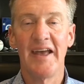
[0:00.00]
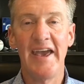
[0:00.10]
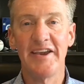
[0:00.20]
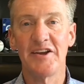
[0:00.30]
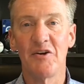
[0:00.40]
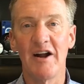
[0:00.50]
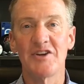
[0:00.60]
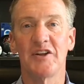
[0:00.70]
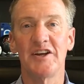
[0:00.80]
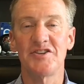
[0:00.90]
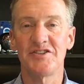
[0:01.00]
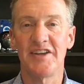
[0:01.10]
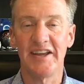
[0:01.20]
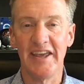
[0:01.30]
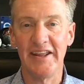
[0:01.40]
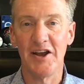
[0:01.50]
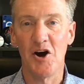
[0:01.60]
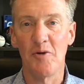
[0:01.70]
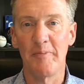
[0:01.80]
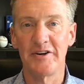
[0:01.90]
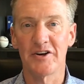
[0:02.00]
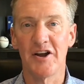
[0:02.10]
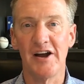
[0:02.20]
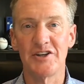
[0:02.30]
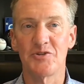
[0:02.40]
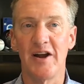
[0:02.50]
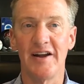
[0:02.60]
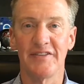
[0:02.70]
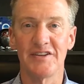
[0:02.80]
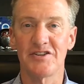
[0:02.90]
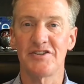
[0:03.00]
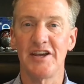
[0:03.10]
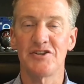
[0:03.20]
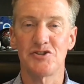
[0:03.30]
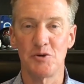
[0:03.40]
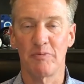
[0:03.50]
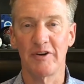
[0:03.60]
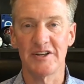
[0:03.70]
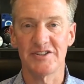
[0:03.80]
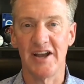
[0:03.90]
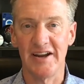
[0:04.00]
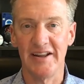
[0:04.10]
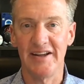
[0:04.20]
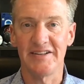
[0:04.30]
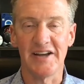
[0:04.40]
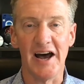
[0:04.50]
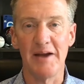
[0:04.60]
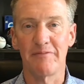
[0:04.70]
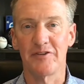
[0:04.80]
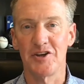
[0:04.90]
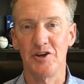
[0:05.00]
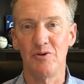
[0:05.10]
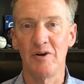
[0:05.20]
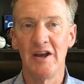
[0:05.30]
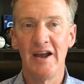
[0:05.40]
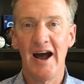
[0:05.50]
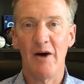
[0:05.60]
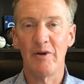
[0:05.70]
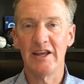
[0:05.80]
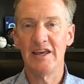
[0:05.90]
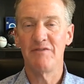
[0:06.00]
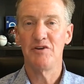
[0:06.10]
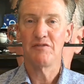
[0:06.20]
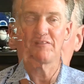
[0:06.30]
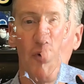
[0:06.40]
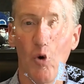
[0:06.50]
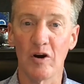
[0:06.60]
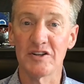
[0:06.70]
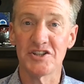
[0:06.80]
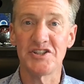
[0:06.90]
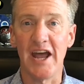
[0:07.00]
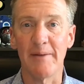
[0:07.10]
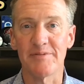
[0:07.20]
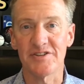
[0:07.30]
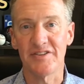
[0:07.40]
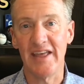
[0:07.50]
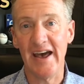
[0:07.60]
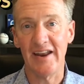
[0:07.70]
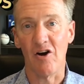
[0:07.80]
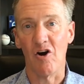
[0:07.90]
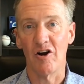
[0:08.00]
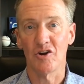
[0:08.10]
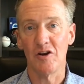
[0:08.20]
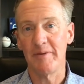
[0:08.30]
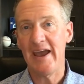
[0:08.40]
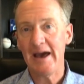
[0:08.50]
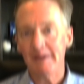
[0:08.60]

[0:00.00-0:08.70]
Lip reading: Hey, congratulations at getting a home under contract. This is a super exciting time for you. I want to give you 4 steps that are going to be